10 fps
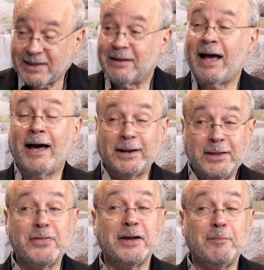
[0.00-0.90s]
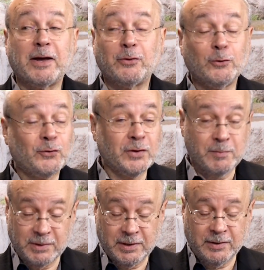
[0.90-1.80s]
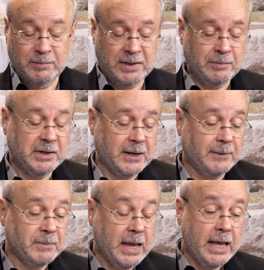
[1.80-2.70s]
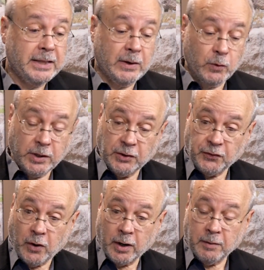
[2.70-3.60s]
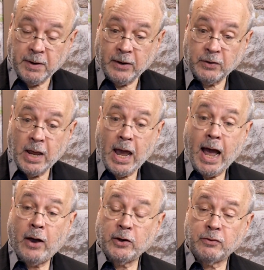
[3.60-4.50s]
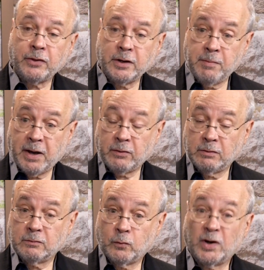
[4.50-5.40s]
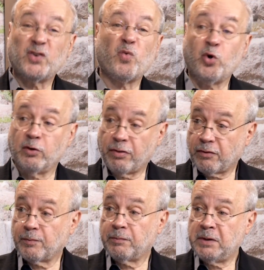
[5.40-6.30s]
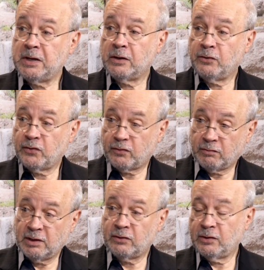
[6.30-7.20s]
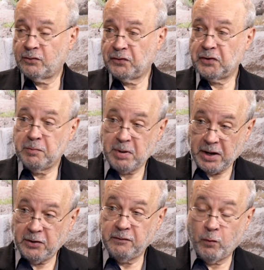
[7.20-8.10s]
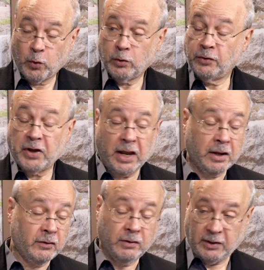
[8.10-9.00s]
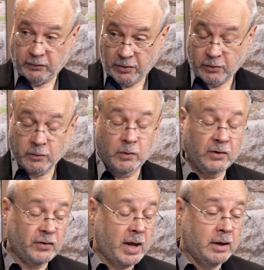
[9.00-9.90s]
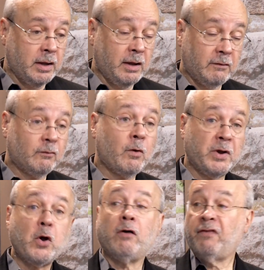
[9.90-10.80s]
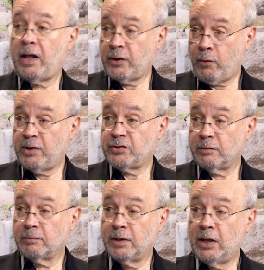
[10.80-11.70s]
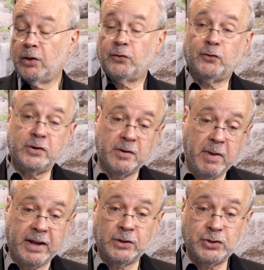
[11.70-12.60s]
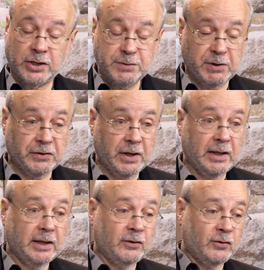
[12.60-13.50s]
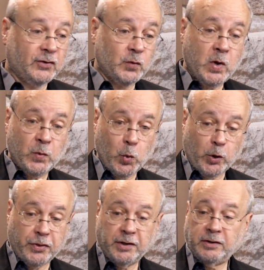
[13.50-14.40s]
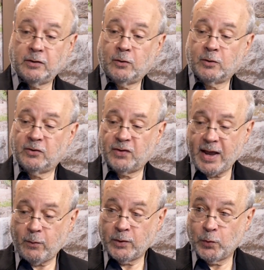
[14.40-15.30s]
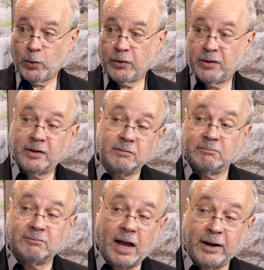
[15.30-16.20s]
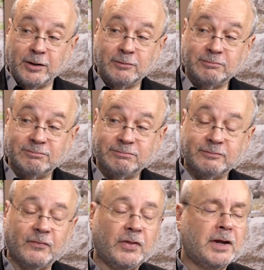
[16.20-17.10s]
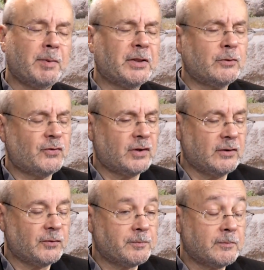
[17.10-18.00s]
How do you think about those in the beginning? Then we're going to talk about how you think about what it's worth, because this is a competitive world, and that's the third one, is on what we call valuation. So you can make a judgment. Is this one worth it, or is that one worth it? And how do you think about those things?